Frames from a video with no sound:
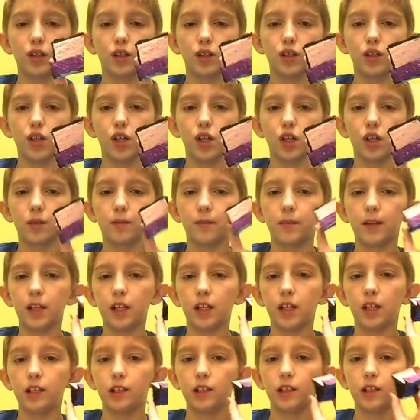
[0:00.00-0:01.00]
took
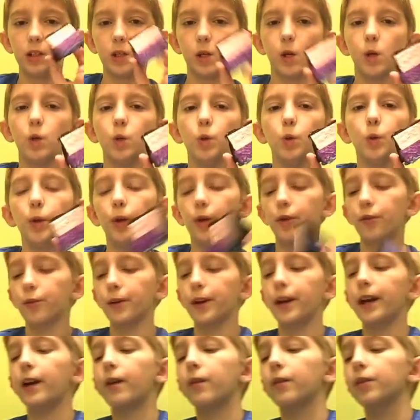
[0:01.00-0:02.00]
me 2 to
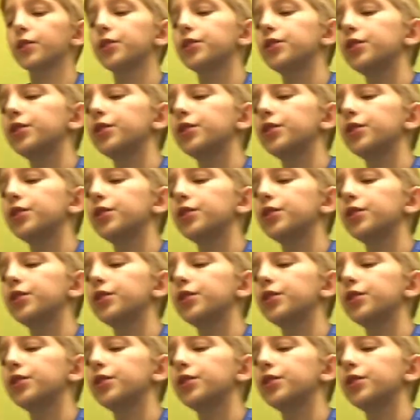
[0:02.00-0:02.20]
3 hours